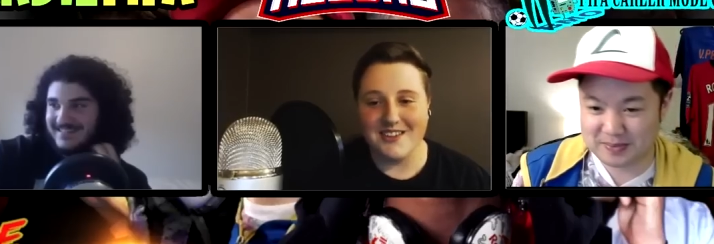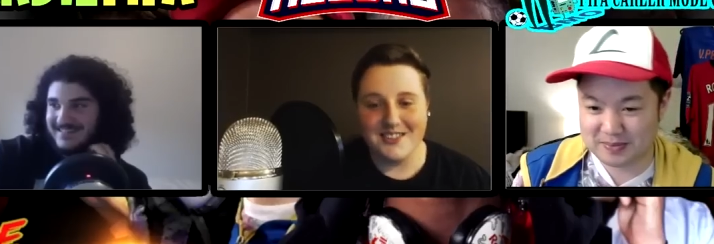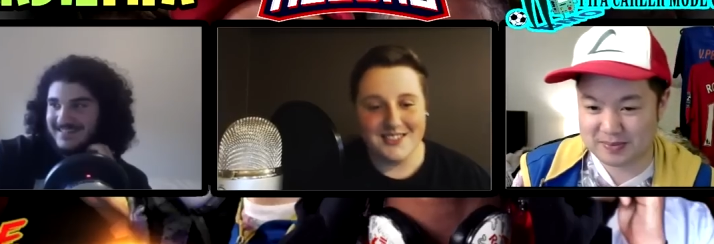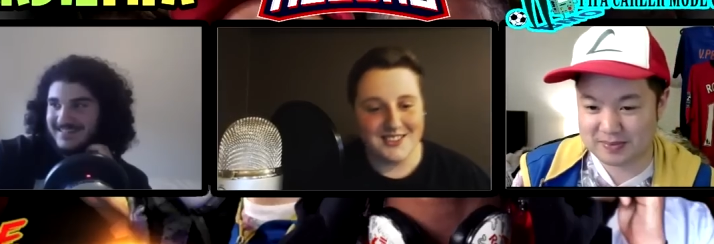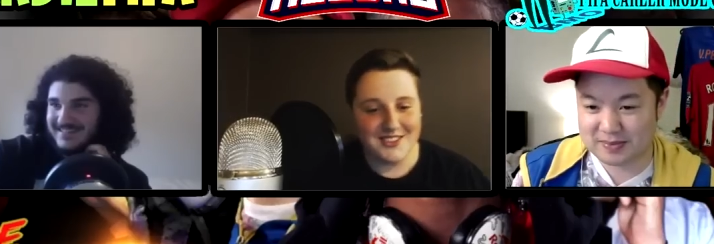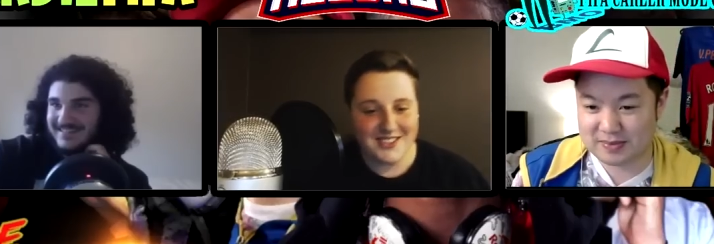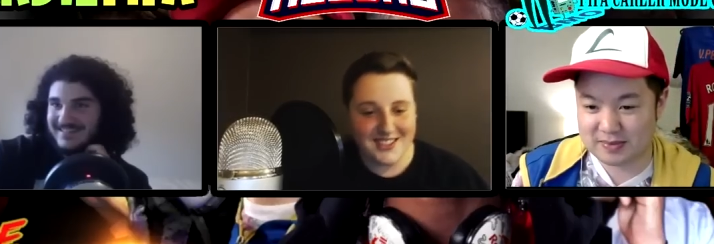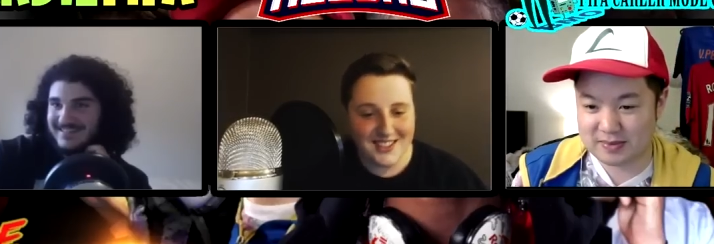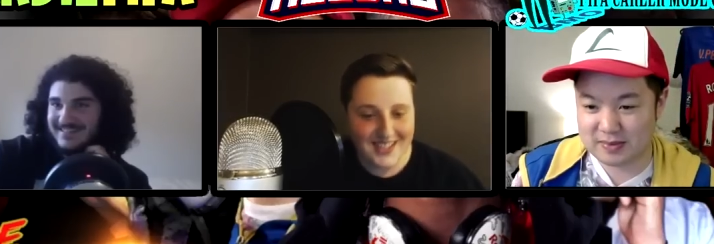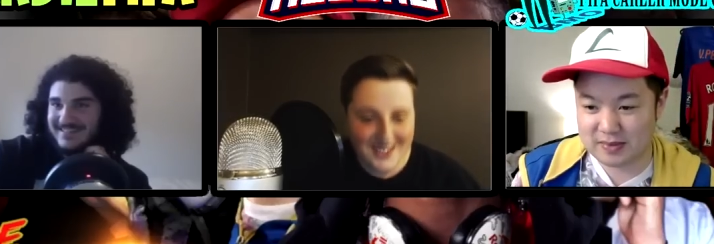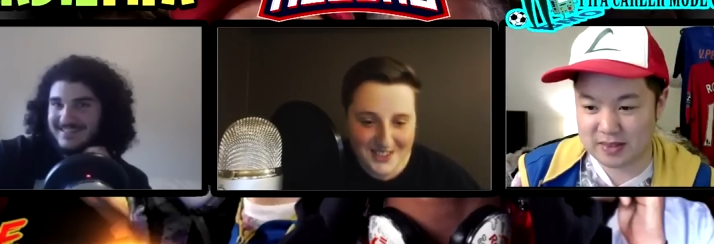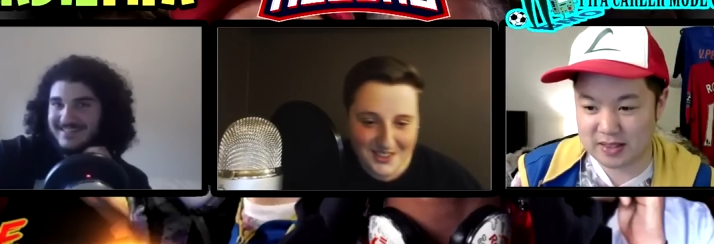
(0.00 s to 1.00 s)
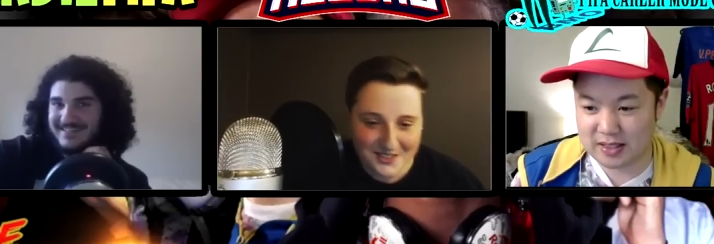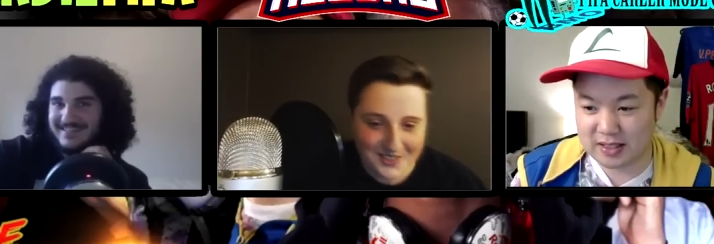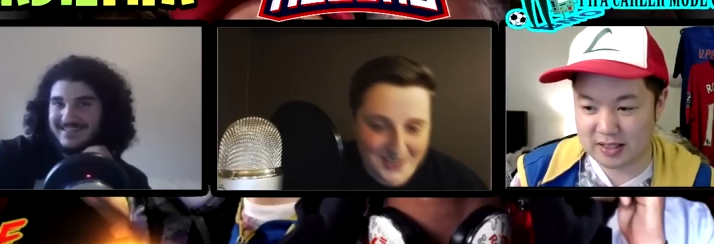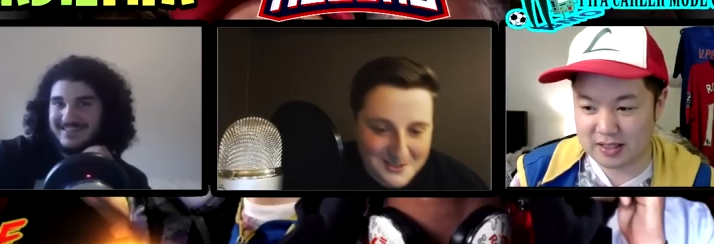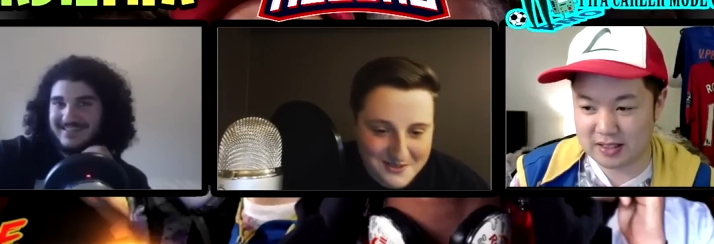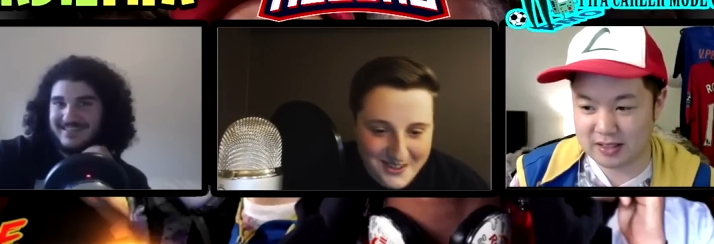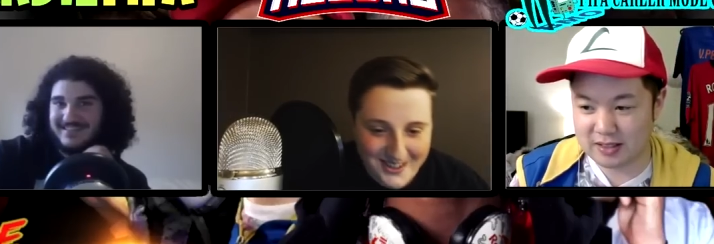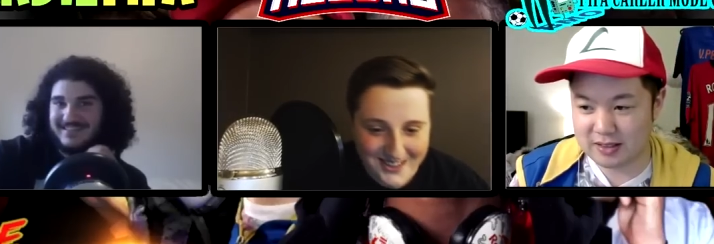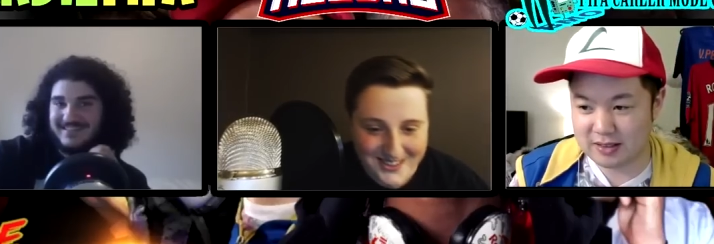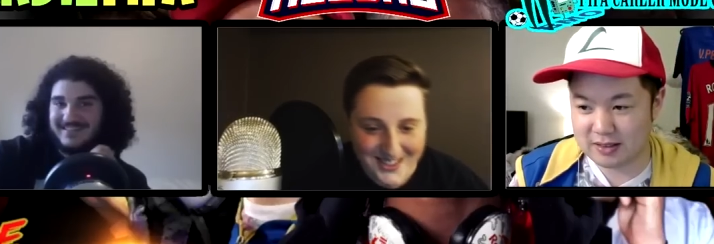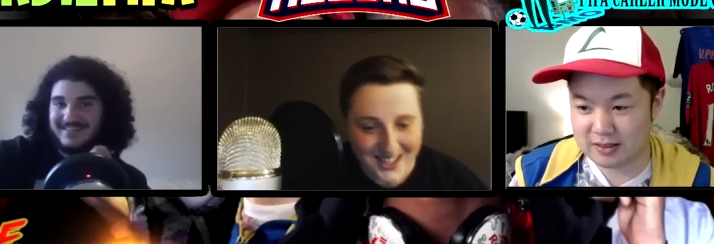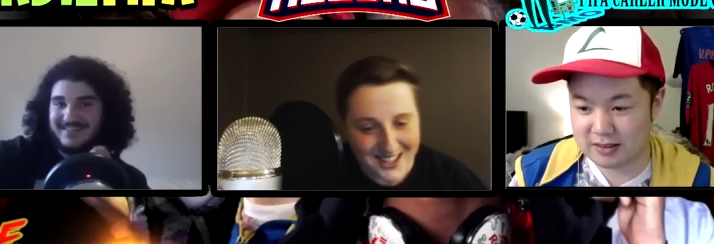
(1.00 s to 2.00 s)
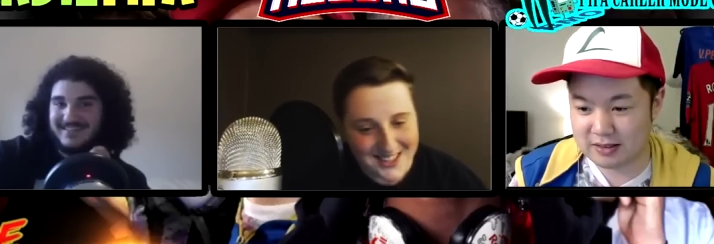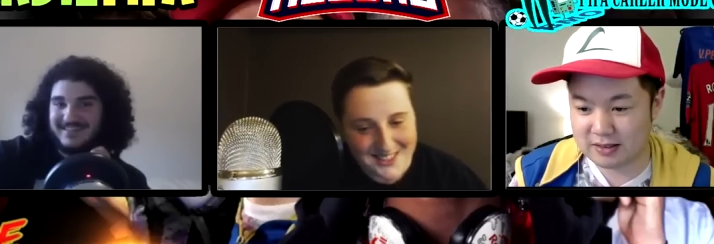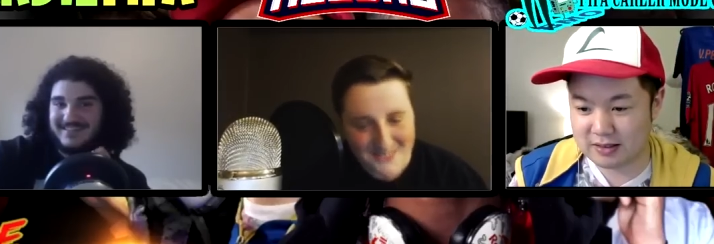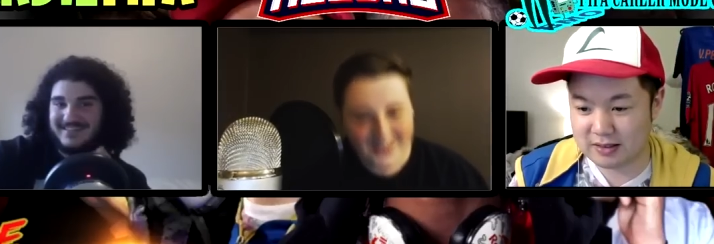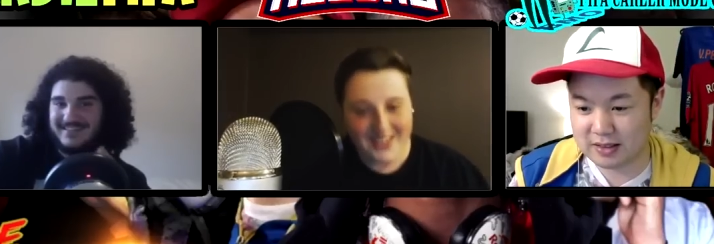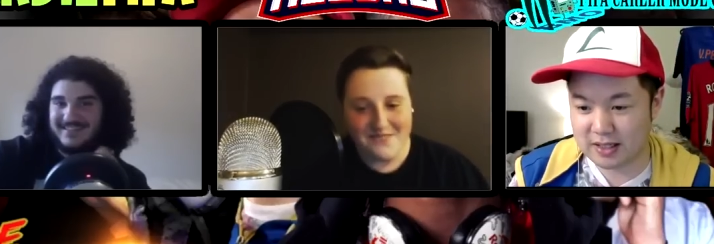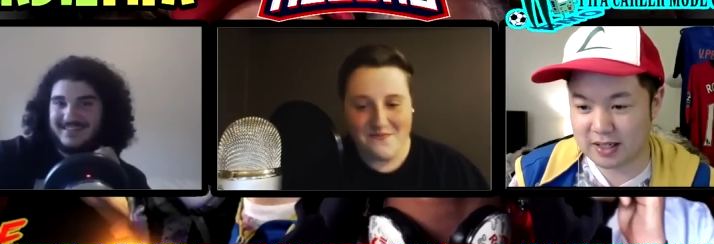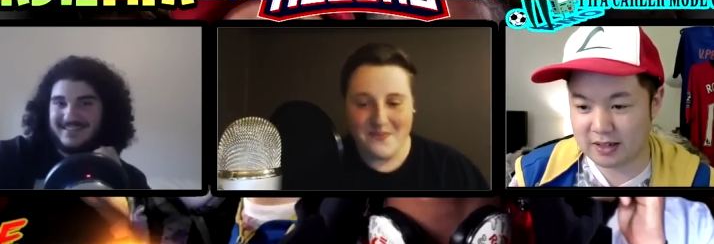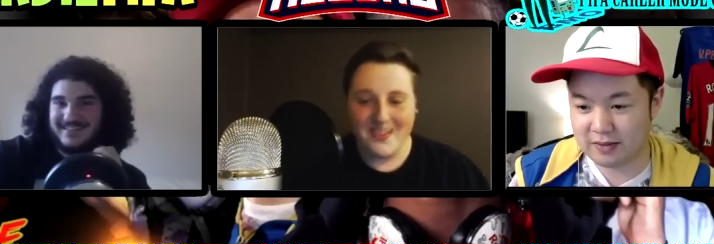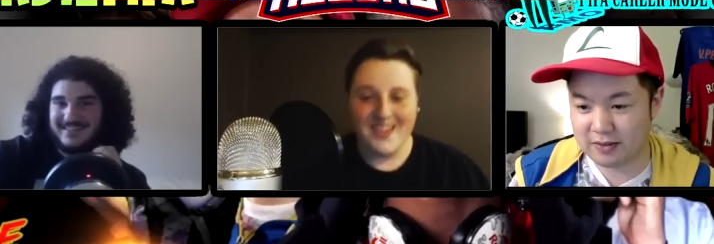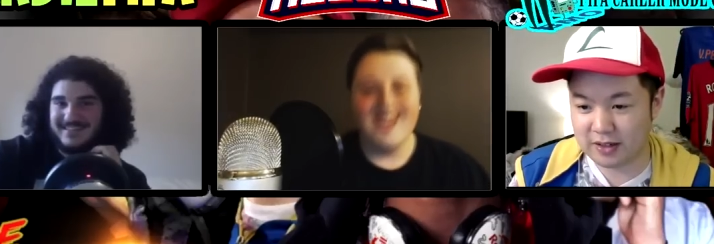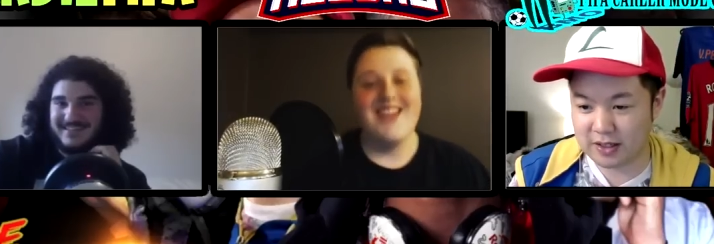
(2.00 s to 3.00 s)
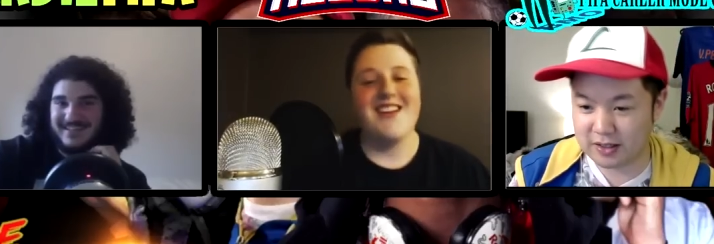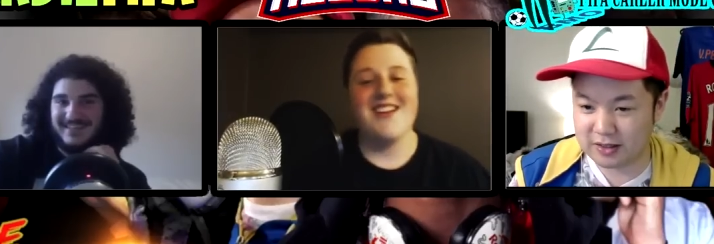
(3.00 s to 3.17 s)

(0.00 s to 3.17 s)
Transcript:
Speaker 1: yours. So I was gonna let you go for it, but I'll take it. It's fine. Yeah, go for it.